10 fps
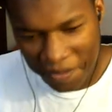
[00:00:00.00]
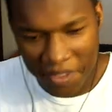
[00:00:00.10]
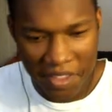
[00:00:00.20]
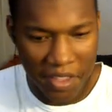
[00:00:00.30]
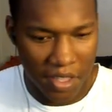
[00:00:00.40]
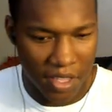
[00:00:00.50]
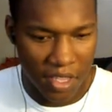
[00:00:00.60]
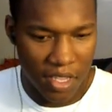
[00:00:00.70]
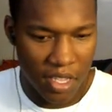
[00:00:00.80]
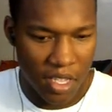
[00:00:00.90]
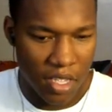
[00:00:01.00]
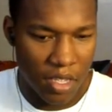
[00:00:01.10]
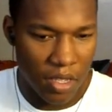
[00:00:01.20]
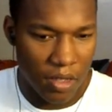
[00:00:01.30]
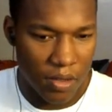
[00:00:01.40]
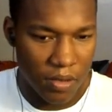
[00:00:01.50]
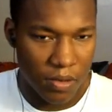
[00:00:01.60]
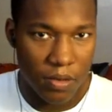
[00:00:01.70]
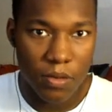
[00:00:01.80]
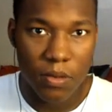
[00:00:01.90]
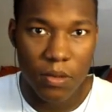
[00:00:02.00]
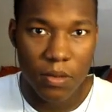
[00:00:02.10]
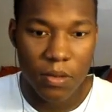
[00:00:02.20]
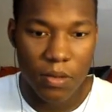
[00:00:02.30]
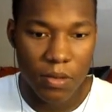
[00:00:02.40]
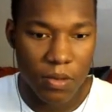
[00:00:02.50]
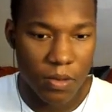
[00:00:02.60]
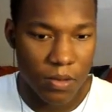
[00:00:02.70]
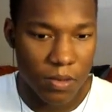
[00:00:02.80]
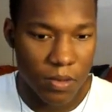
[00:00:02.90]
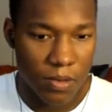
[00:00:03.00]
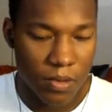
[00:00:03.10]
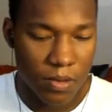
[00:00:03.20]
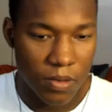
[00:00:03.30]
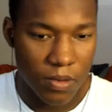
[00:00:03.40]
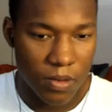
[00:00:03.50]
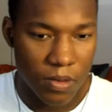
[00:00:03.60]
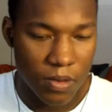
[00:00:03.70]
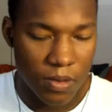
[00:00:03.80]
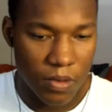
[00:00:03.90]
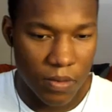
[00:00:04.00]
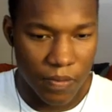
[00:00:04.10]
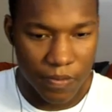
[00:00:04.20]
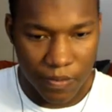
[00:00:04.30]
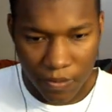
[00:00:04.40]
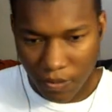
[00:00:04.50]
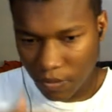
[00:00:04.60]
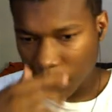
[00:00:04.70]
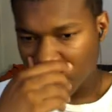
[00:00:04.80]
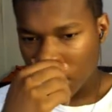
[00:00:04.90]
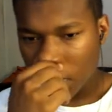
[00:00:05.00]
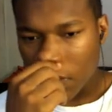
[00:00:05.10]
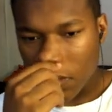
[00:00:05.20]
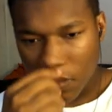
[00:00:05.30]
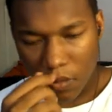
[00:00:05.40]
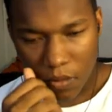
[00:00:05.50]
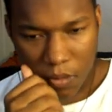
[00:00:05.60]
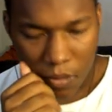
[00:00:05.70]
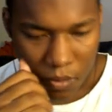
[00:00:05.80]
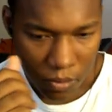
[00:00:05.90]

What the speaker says: No one is speaking in this clip.